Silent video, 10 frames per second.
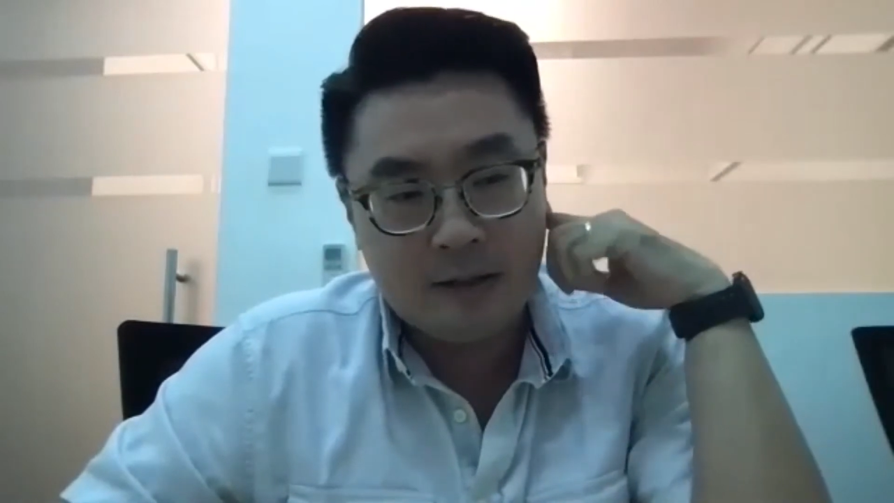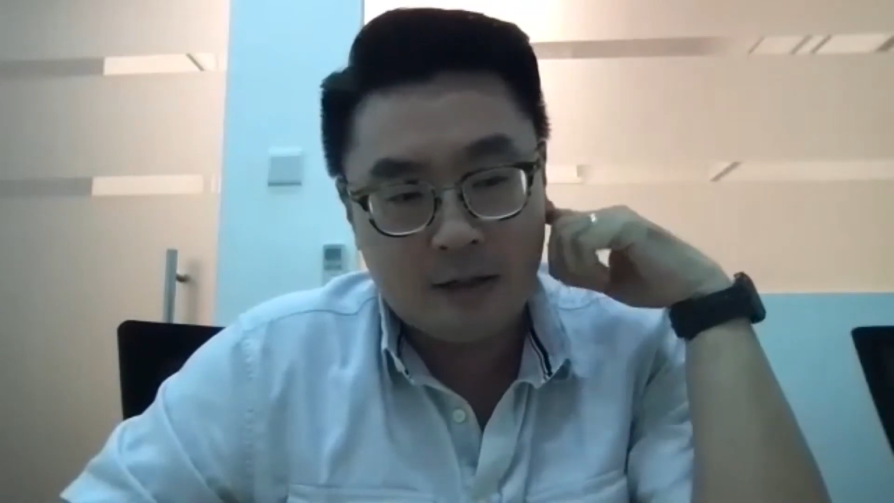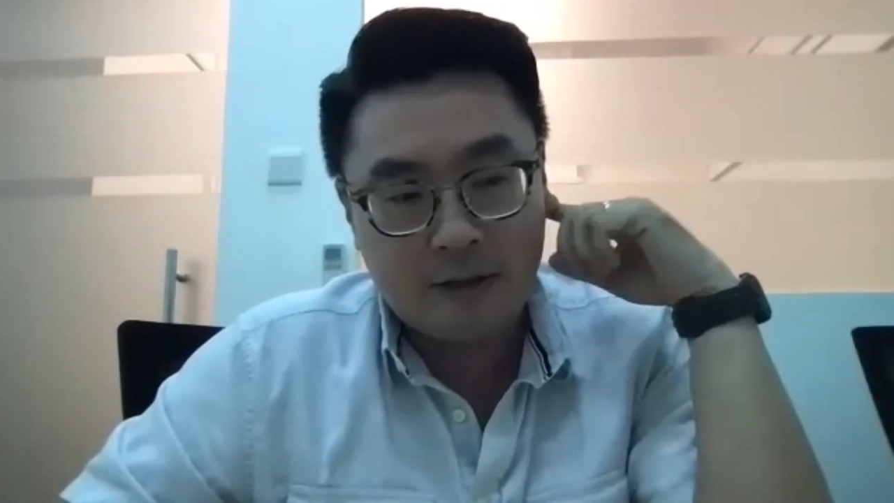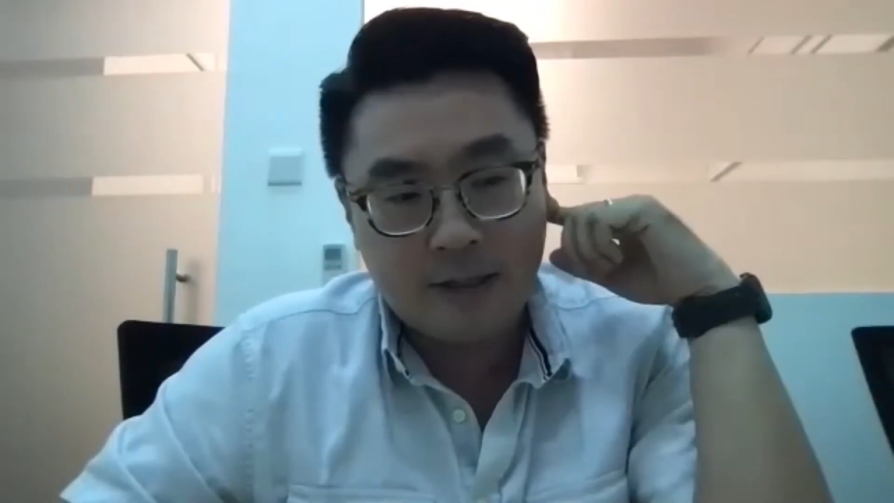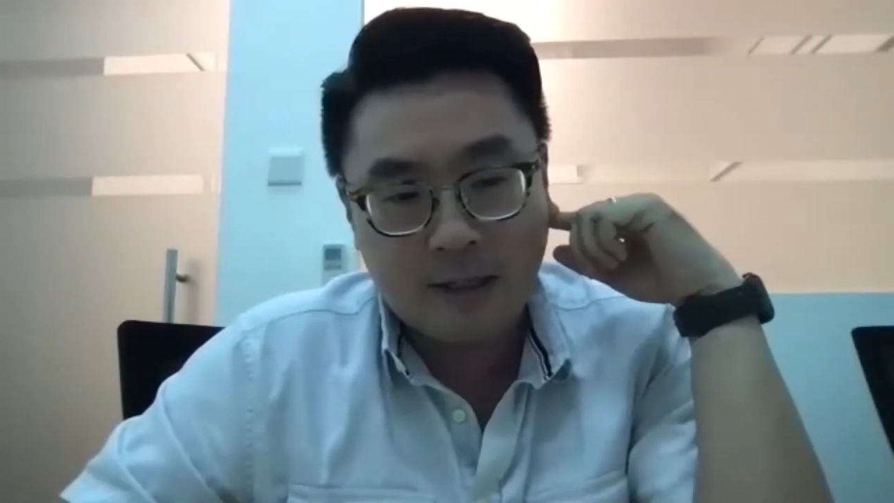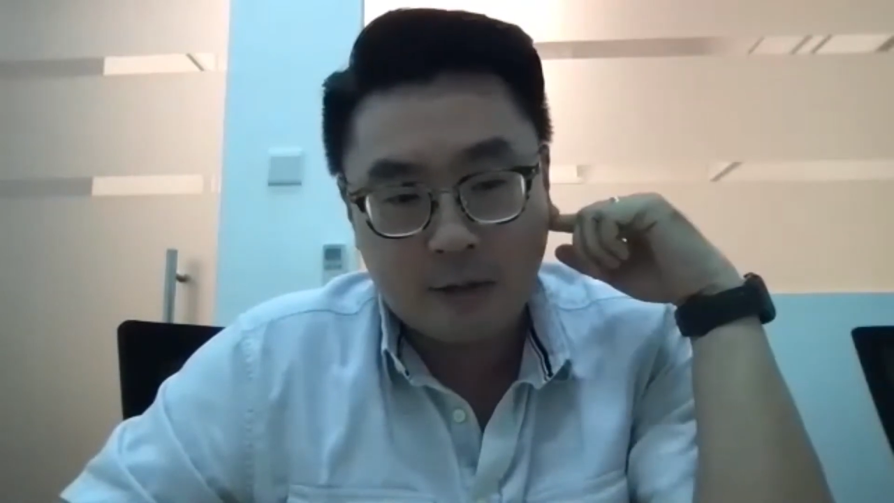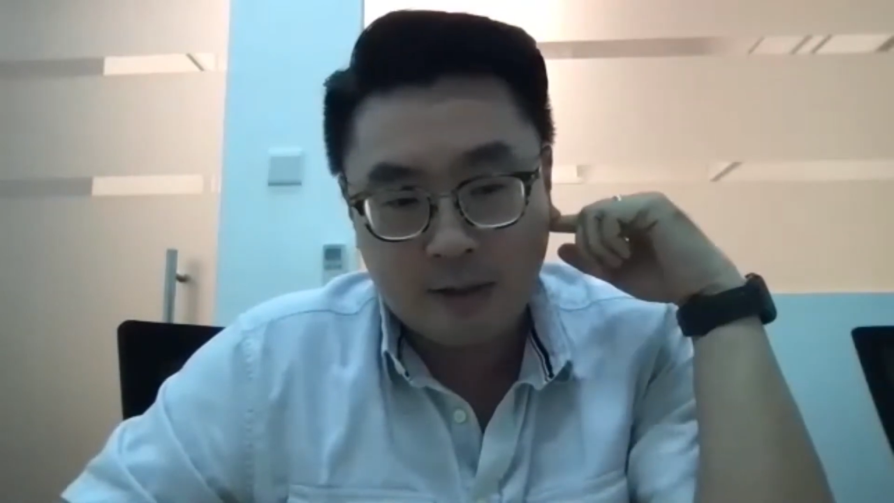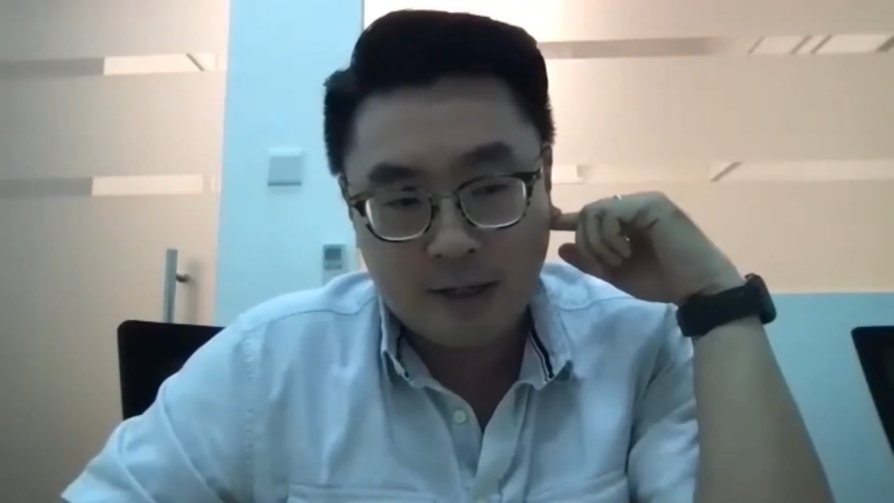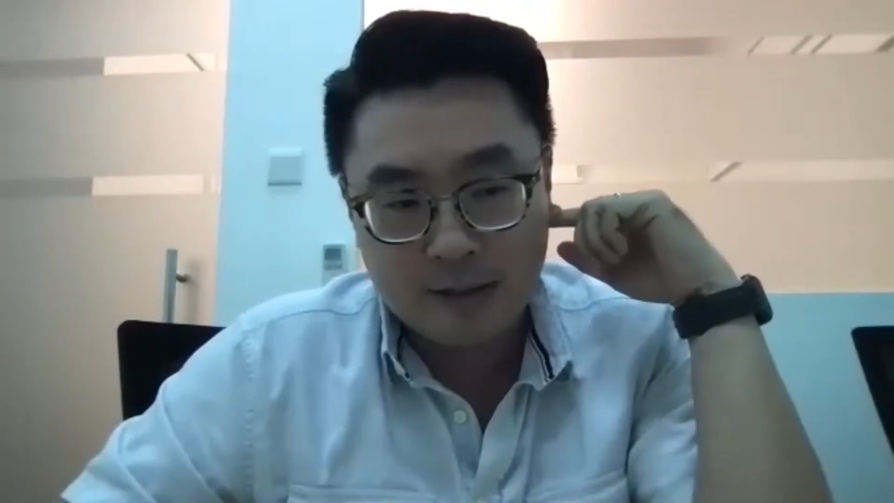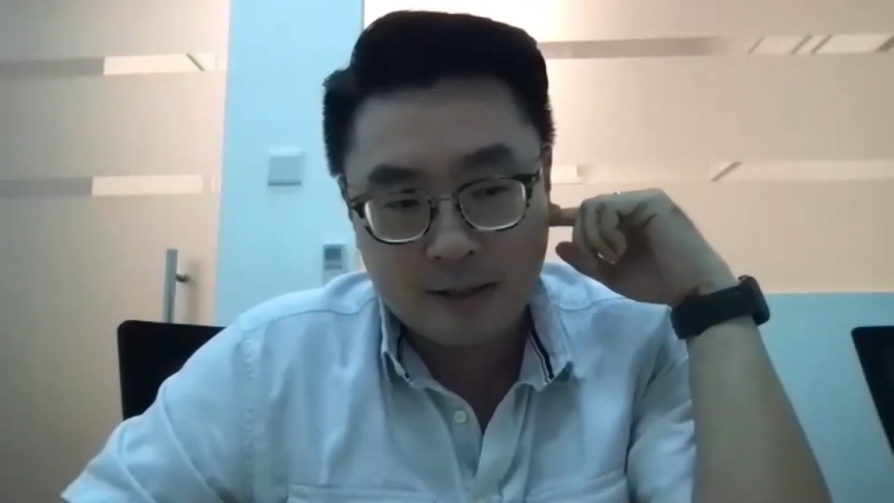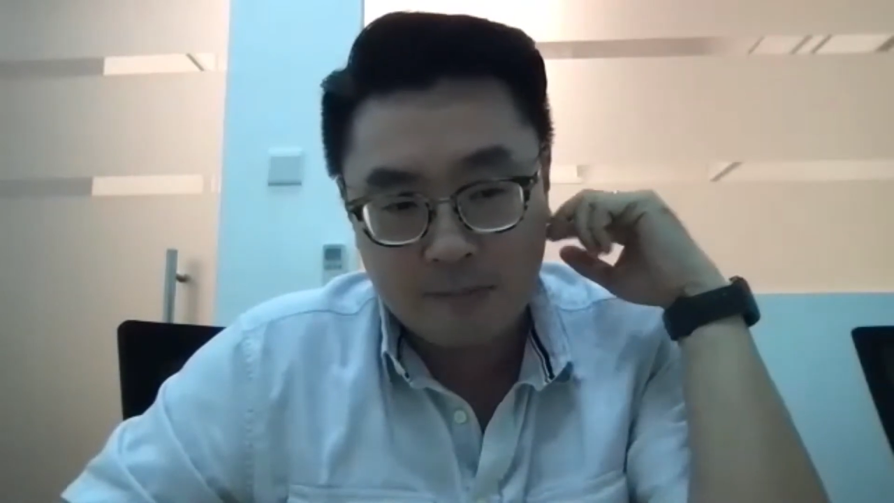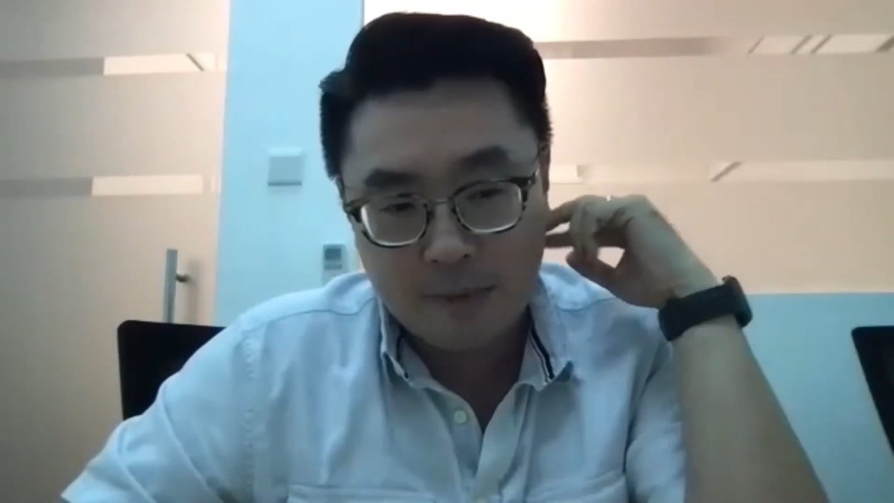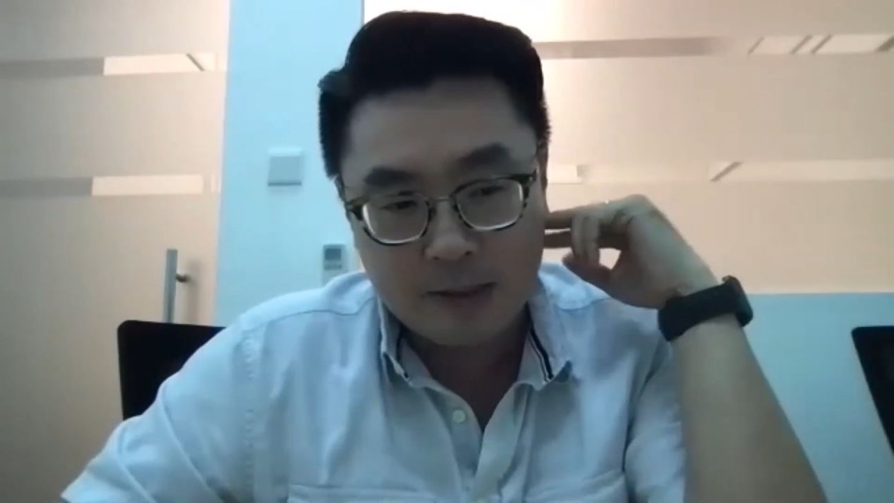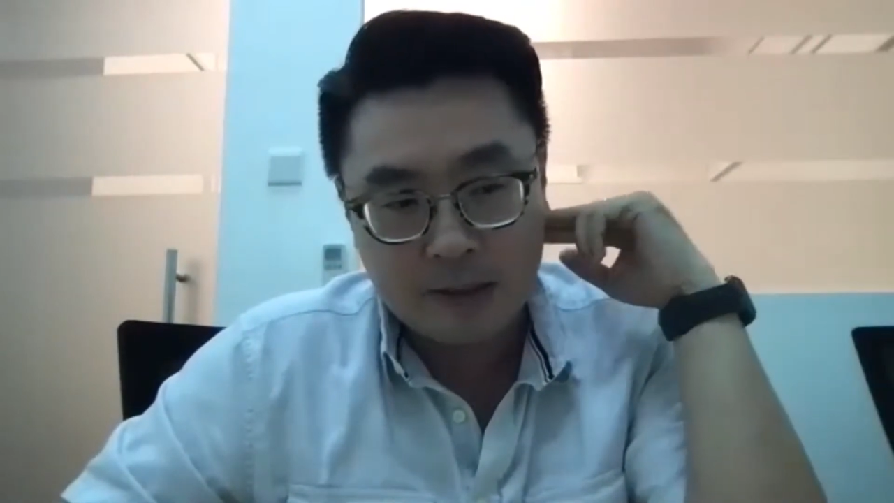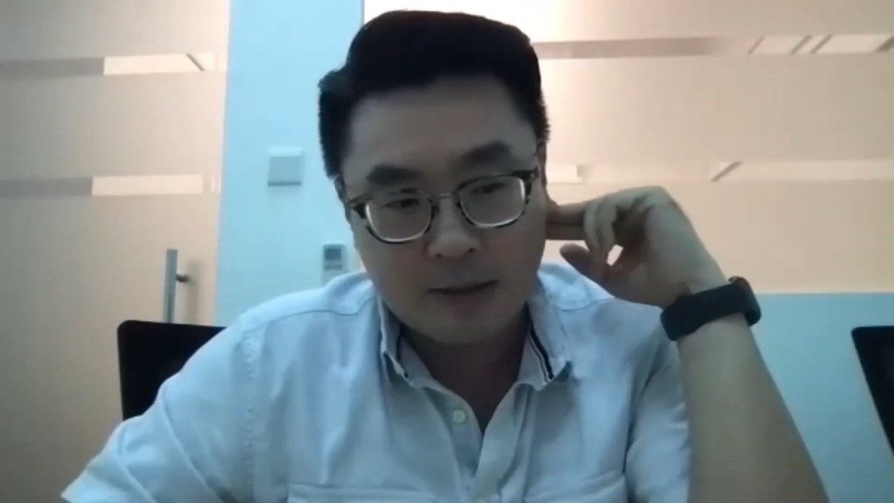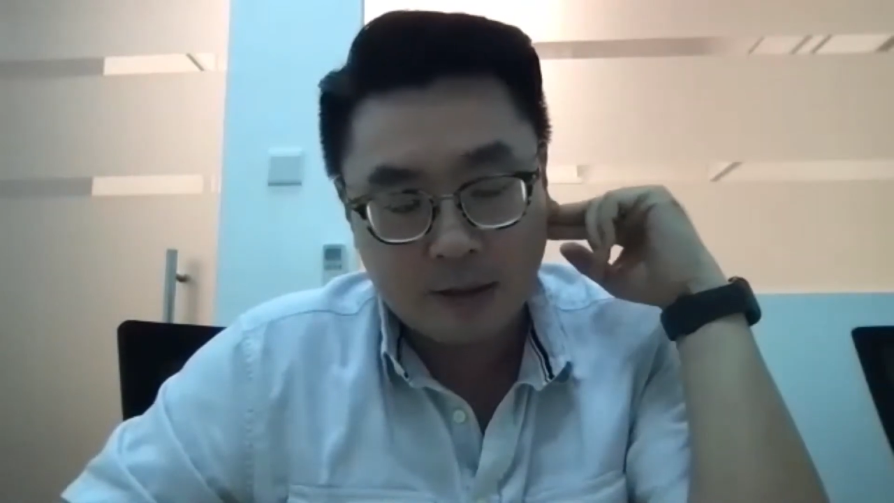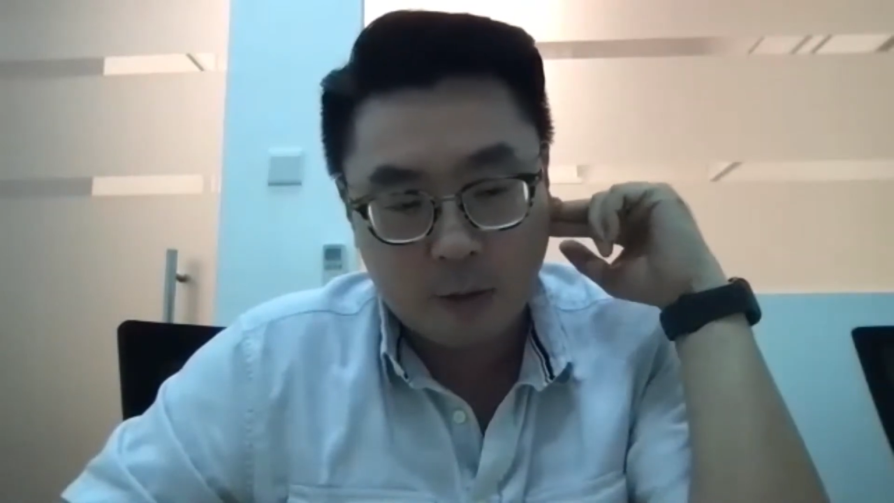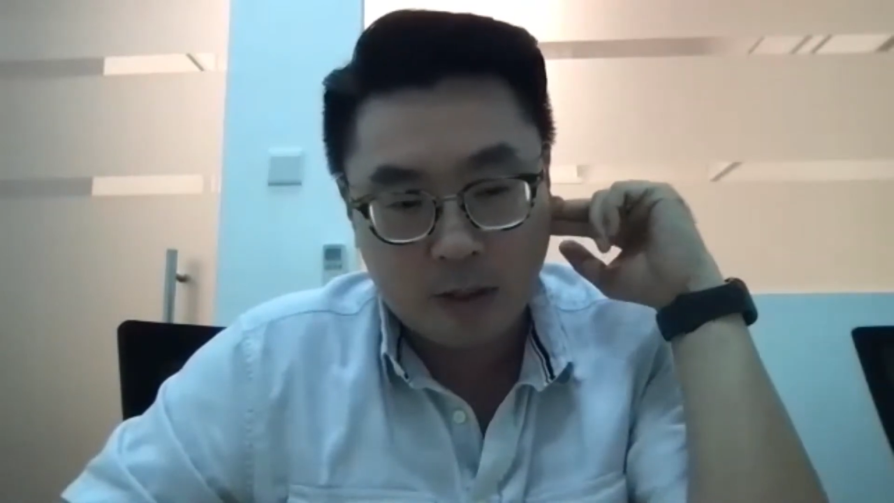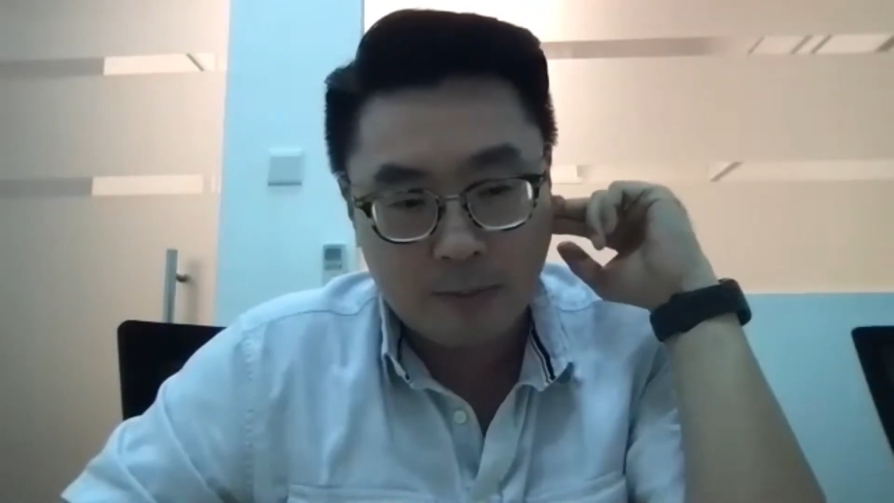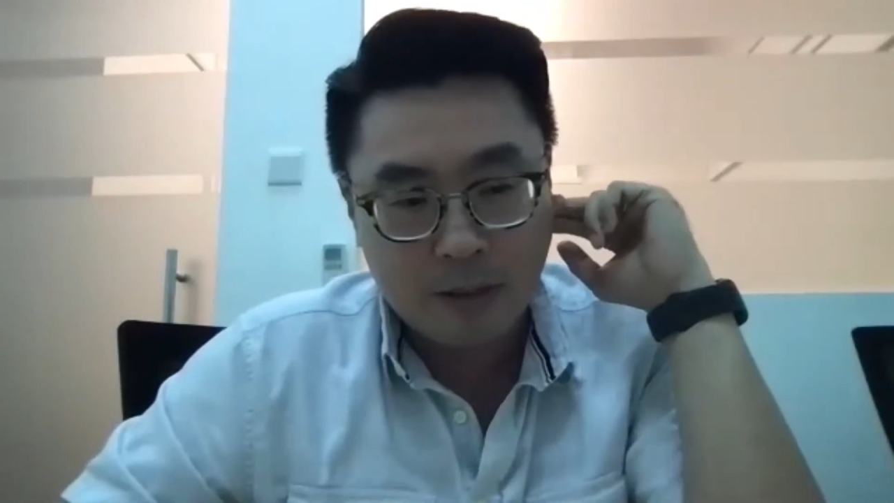that's how the dark side makes
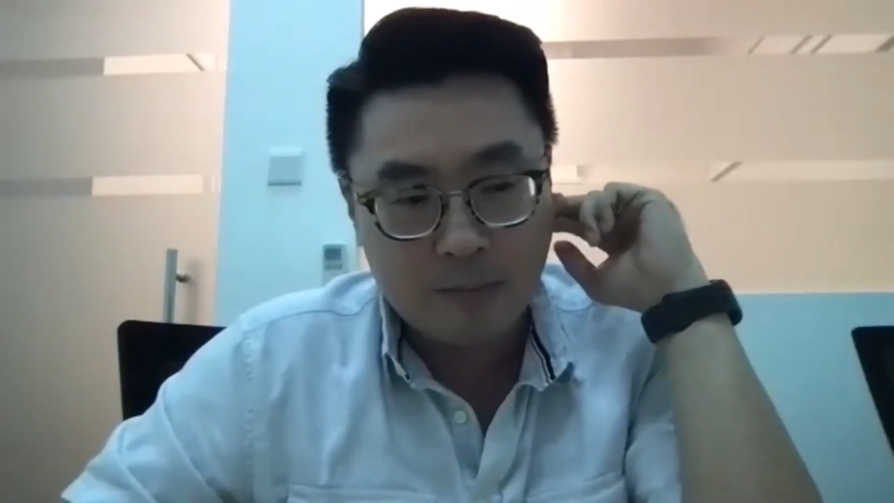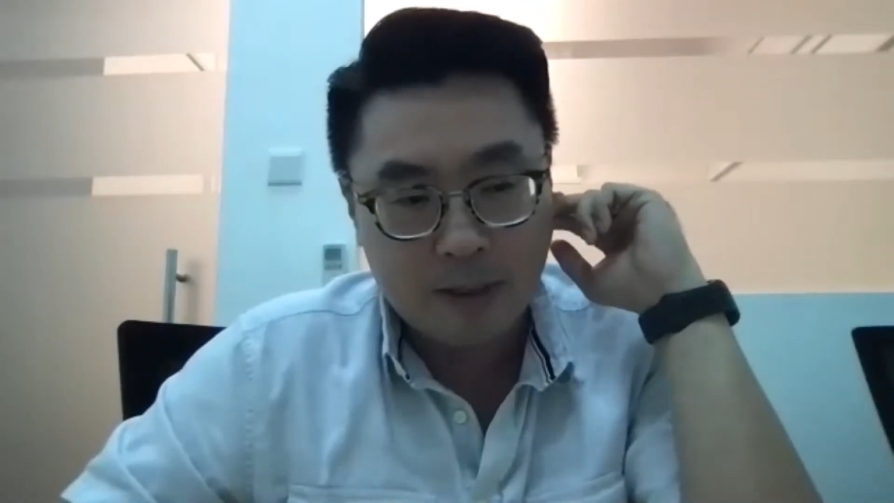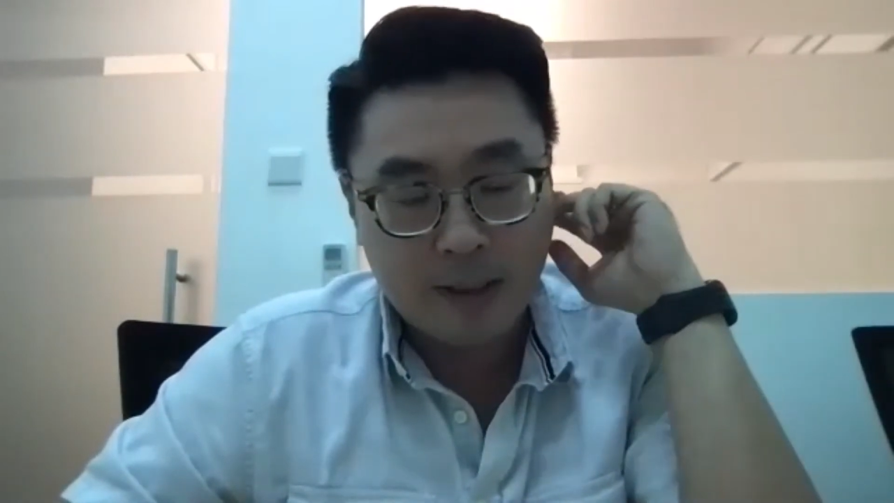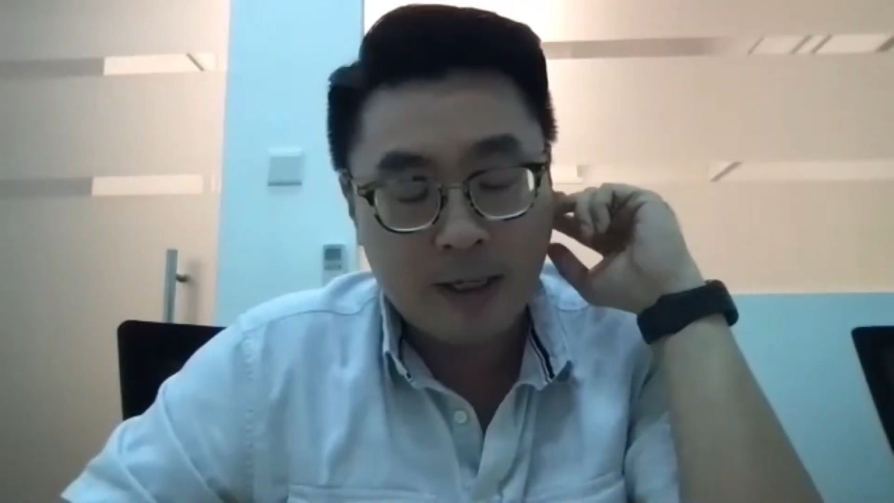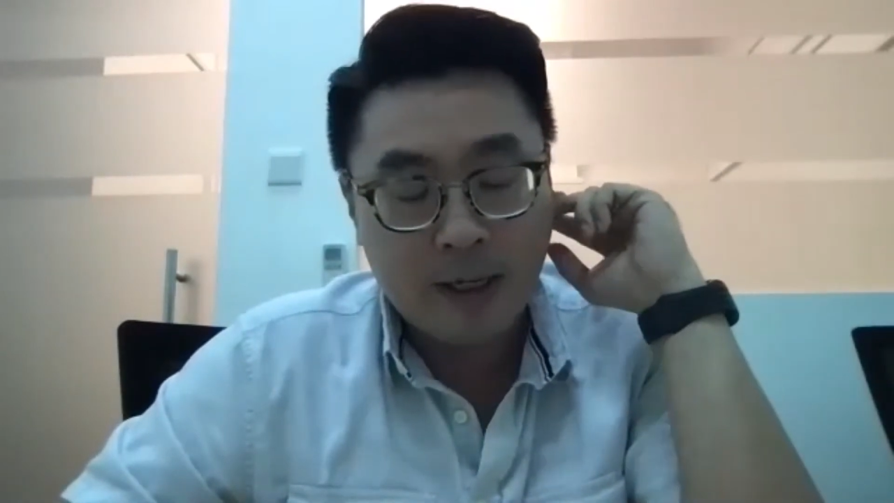quite a bit of money.